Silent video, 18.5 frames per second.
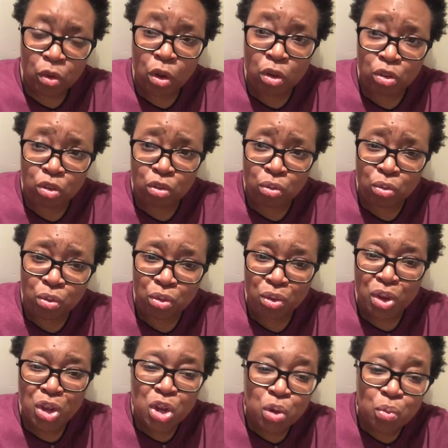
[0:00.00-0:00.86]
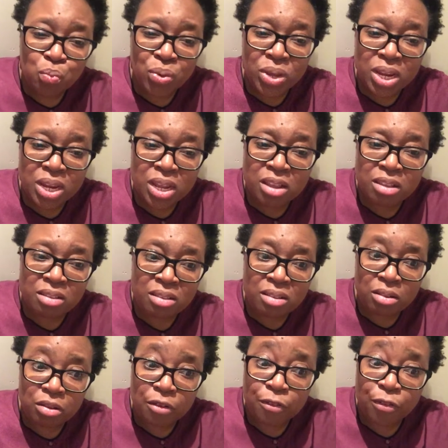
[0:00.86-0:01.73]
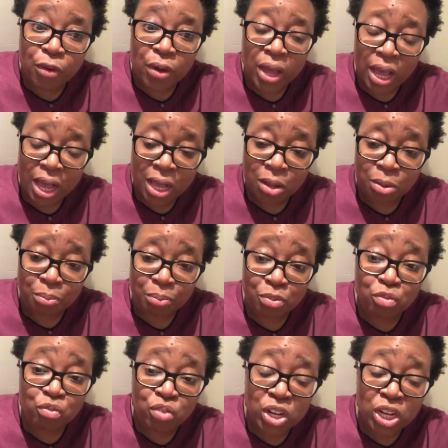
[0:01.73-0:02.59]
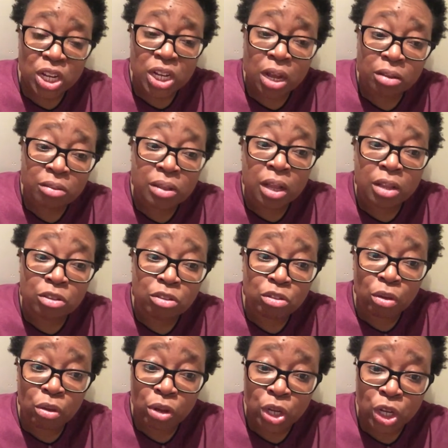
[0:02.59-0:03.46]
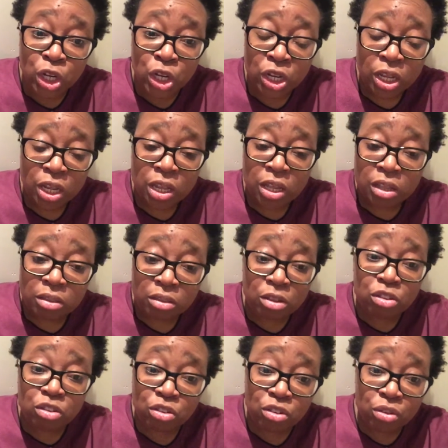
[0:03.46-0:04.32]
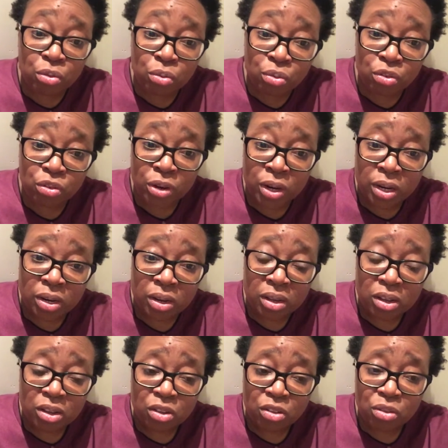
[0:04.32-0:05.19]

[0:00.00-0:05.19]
controlled, we need to look for help, reach out and touch these children.